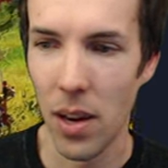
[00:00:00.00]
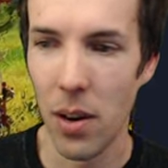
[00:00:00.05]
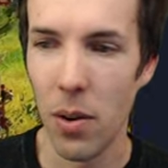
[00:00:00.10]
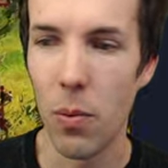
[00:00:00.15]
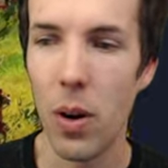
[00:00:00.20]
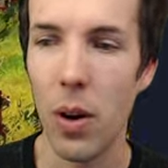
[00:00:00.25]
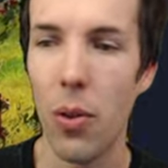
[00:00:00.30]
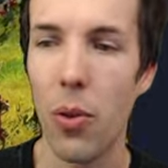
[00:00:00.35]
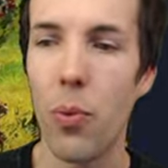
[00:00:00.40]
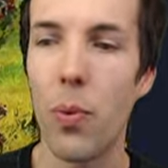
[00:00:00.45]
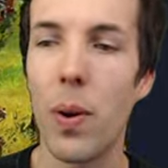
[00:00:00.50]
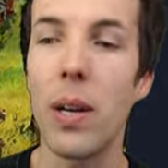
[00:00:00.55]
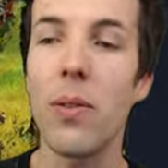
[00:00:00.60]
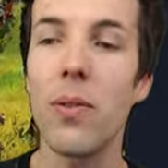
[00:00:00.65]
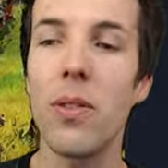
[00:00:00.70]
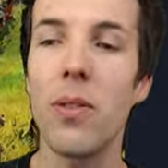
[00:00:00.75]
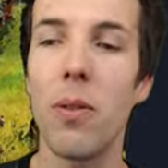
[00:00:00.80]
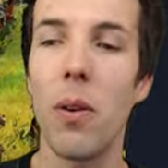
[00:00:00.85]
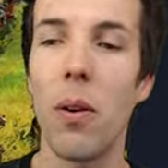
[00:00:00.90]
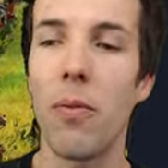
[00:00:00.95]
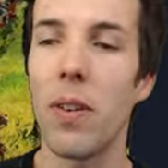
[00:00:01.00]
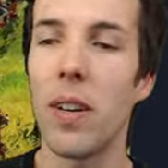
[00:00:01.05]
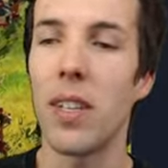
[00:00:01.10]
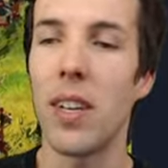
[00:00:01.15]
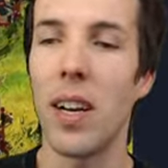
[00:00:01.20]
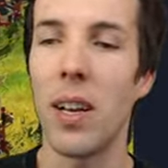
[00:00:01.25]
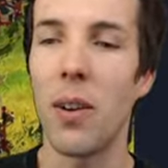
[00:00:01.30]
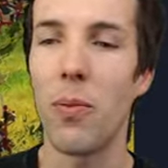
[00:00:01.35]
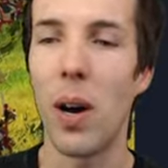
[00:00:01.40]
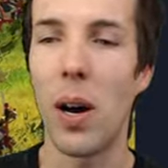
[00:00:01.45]
We're thrilled to
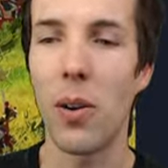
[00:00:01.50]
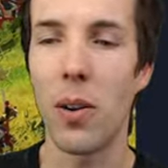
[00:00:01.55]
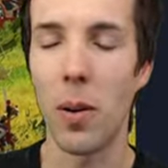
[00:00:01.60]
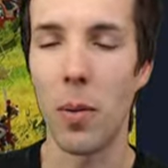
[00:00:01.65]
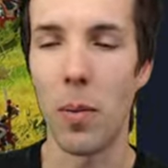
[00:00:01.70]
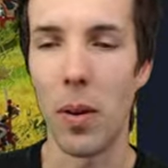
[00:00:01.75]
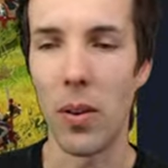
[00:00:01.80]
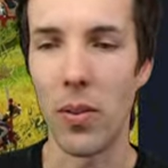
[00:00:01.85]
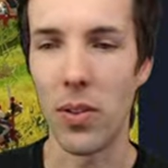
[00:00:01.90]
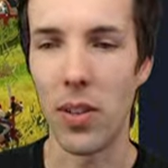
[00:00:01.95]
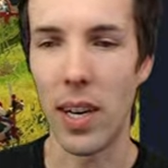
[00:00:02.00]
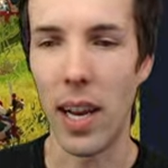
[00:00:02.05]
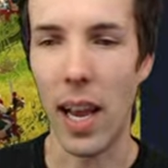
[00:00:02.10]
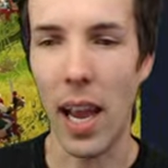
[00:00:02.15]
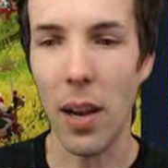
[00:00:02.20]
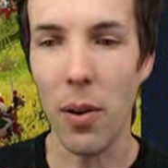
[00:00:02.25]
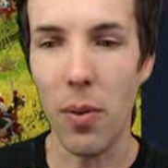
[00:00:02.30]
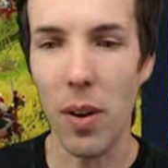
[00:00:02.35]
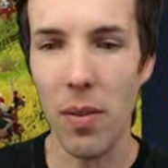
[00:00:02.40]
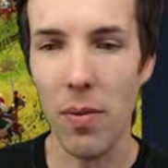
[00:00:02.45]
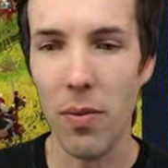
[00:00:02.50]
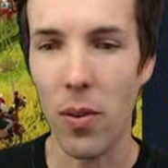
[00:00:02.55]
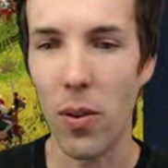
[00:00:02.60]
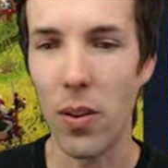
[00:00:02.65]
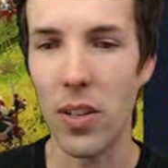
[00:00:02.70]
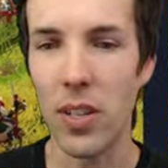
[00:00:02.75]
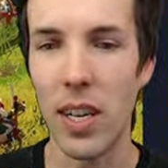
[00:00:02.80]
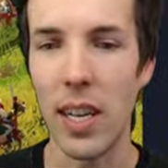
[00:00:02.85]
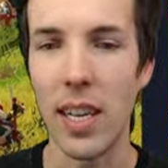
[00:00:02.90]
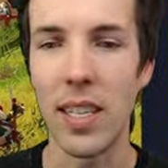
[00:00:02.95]
officially welcome you to the A O E four
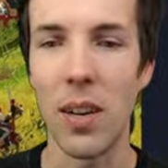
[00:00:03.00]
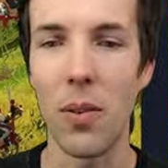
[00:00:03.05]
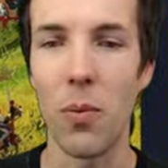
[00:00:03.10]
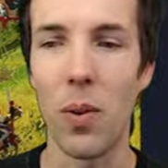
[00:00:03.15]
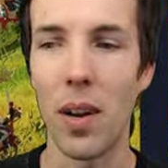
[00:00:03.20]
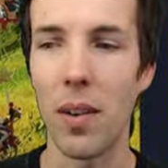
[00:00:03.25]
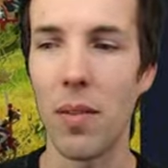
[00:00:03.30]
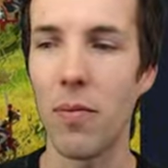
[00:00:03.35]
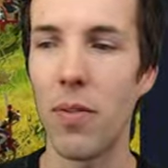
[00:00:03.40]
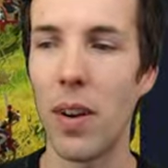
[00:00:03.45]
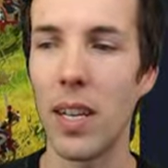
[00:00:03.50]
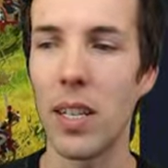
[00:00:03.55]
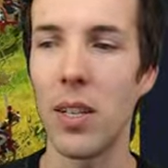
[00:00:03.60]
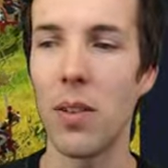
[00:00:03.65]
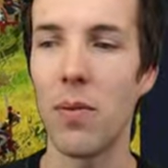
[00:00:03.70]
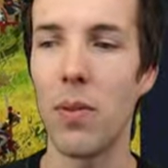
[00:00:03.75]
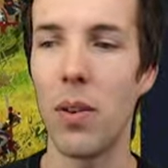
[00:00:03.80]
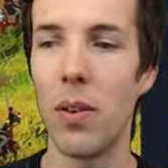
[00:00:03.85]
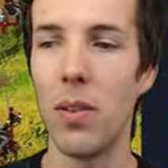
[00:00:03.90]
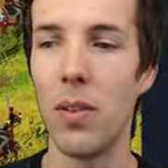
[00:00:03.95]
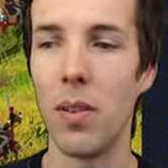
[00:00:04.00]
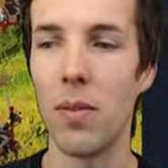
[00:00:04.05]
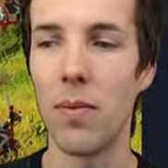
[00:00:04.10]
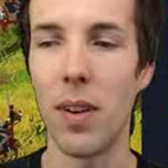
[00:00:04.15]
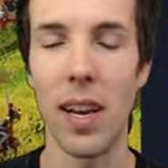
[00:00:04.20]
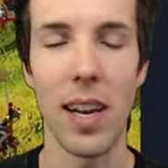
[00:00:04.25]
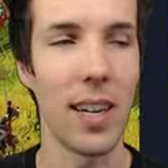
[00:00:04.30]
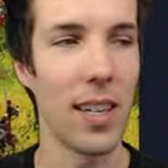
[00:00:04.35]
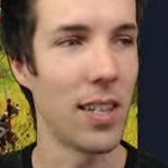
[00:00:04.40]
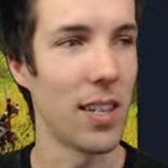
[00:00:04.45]
Season one Festival of
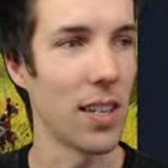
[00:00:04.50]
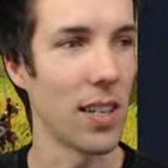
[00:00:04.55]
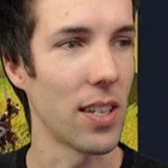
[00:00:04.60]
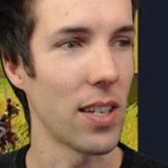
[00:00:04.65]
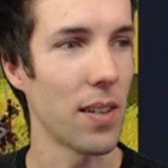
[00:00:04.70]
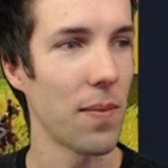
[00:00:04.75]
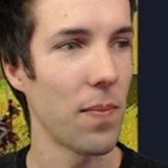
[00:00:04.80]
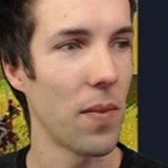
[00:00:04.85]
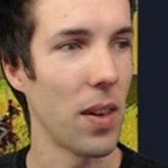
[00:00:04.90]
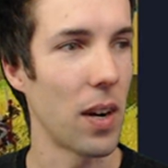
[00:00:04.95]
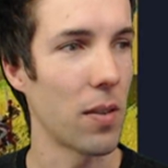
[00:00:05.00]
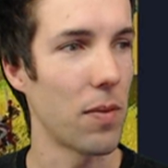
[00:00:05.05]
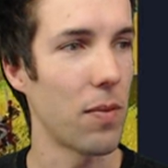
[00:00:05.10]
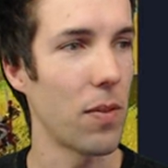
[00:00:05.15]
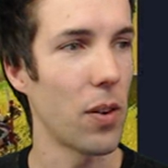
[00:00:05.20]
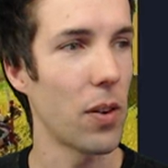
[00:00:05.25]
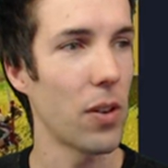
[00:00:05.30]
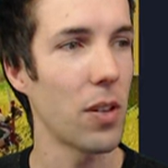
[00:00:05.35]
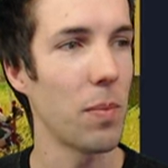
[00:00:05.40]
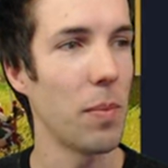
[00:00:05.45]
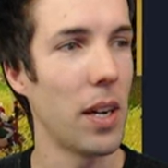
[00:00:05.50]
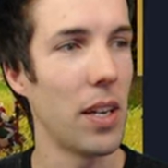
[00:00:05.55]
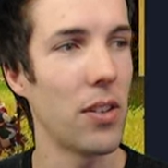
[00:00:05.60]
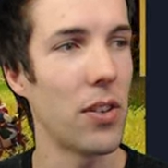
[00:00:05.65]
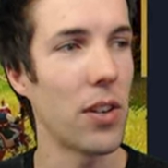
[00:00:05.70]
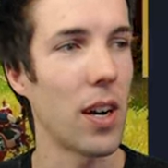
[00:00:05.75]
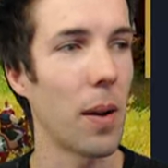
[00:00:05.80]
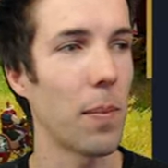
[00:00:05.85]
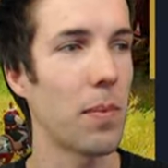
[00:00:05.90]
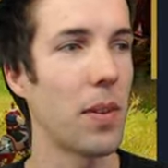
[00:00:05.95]
Ages, our first
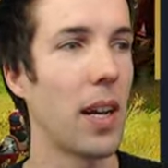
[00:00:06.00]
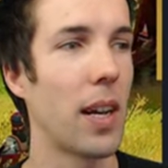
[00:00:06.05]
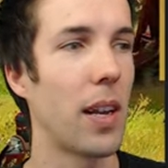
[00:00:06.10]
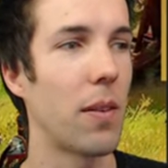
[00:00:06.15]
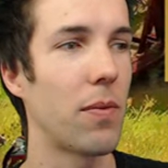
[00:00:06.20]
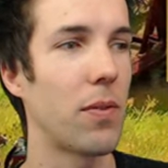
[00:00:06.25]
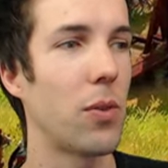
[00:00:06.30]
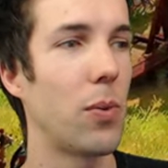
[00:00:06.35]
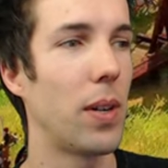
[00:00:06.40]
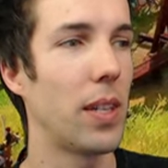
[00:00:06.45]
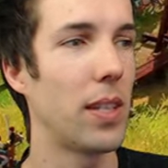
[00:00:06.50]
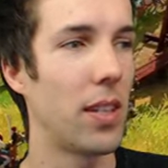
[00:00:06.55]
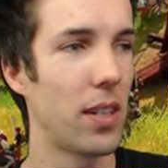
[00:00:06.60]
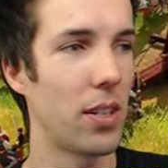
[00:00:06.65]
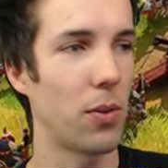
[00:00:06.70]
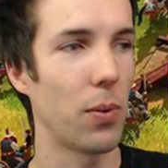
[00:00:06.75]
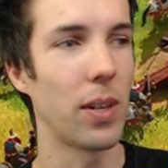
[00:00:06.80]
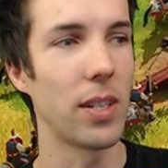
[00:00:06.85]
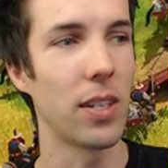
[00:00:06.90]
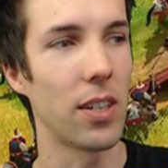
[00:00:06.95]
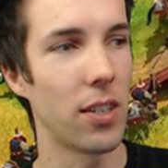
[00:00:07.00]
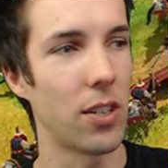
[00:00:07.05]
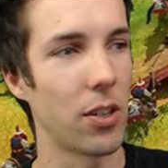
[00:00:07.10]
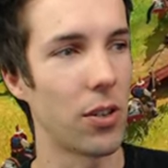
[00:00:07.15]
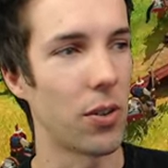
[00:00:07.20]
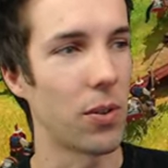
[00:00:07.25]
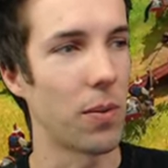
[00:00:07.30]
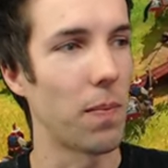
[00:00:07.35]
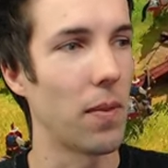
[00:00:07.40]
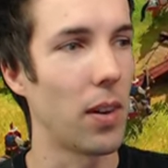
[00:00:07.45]
major update of twenty
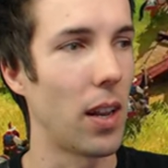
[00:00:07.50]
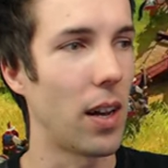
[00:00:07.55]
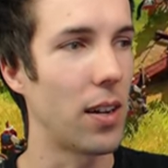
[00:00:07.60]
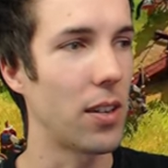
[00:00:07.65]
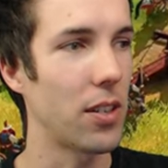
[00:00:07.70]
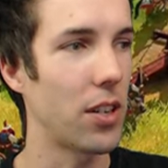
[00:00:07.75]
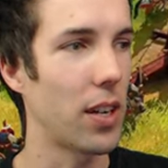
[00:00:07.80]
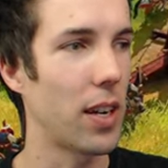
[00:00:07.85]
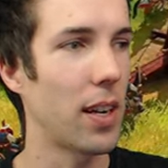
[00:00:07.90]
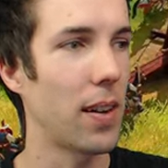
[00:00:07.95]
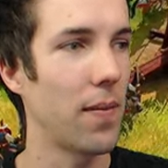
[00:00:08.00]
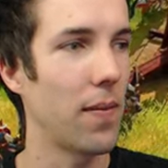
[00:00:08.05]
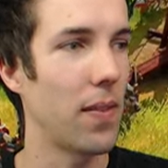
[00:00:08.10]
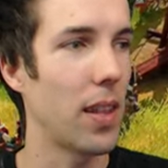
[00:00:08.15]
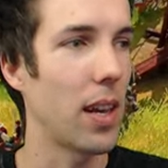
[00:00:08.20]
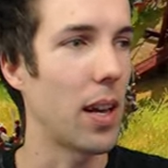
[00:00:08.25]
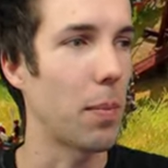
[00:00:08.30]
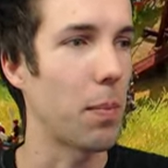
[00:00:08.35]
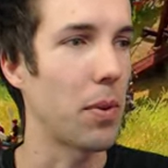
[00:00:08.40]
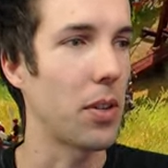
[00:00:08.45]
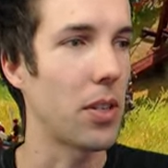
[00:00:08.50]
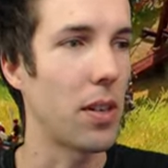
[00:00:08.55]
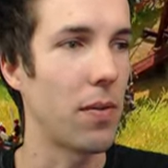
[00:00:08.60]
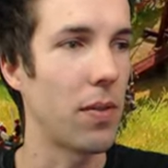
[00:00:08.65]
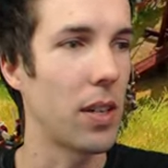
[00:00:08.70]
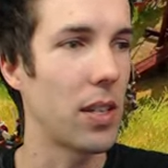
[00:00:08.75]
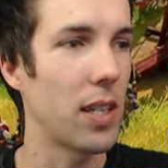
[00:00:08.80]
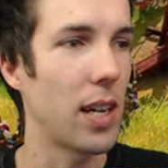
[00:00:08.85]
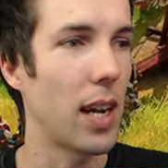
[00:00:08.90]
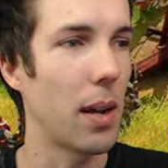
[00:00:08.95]
twenty-two, launching at
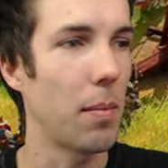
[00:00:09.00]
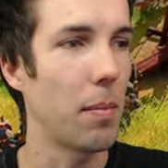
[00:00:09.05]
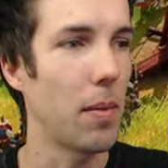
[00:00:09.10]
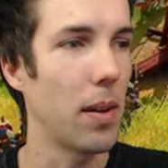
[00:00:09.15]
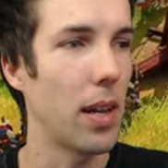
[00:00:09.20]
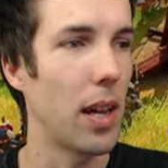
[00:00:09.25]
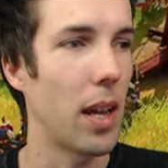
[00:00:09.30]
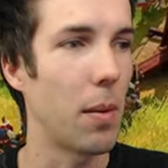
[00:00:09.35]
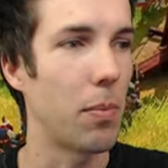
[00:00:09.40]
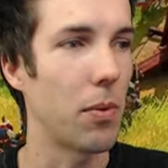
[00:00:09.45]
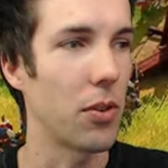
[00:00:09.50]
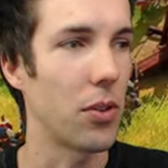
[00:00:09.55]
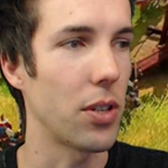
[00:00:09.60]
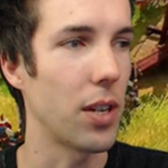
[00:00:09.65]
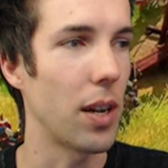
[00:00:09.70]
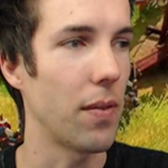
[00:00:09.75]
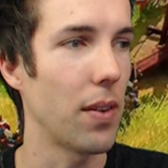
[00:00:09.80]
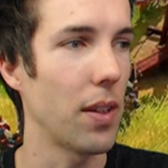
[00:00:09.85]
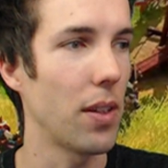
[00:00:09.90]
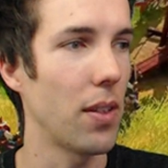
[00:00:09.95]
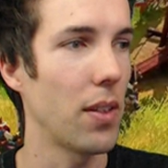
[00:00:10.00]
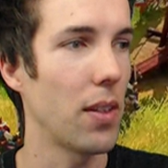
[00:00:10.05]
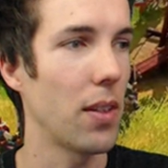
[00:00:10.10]
Pacific time, April seventh.